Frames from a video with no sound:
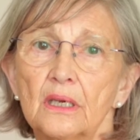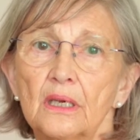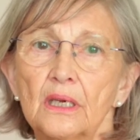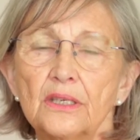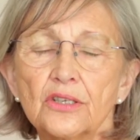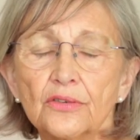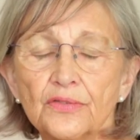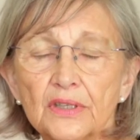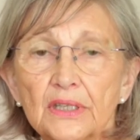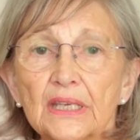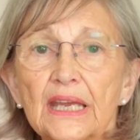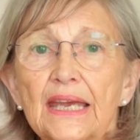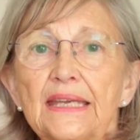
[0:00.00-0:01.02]
It's often
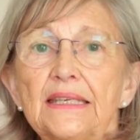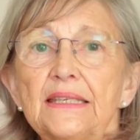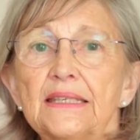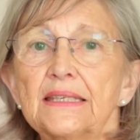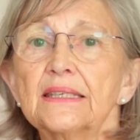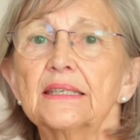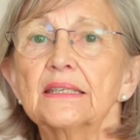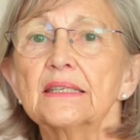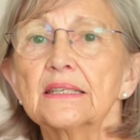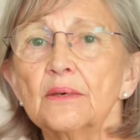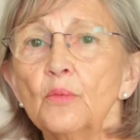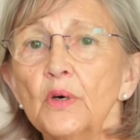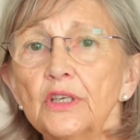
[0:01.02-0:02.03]
the case that
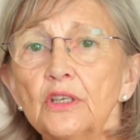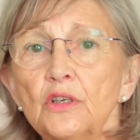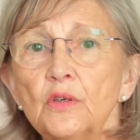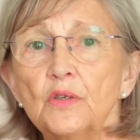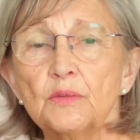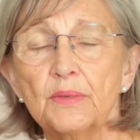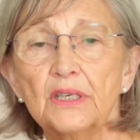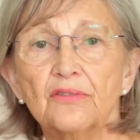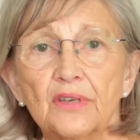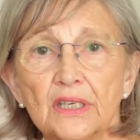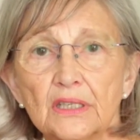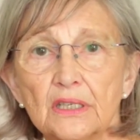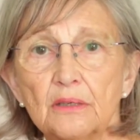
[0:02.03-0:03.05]
someone who has been
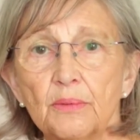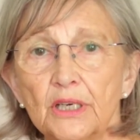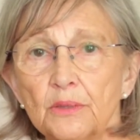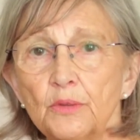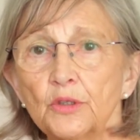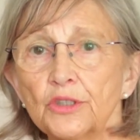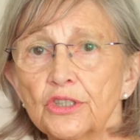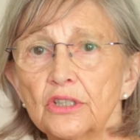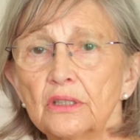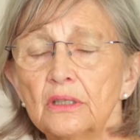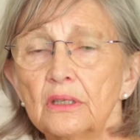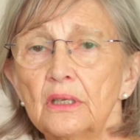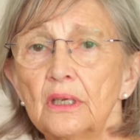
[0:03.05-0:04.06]
affected by abortion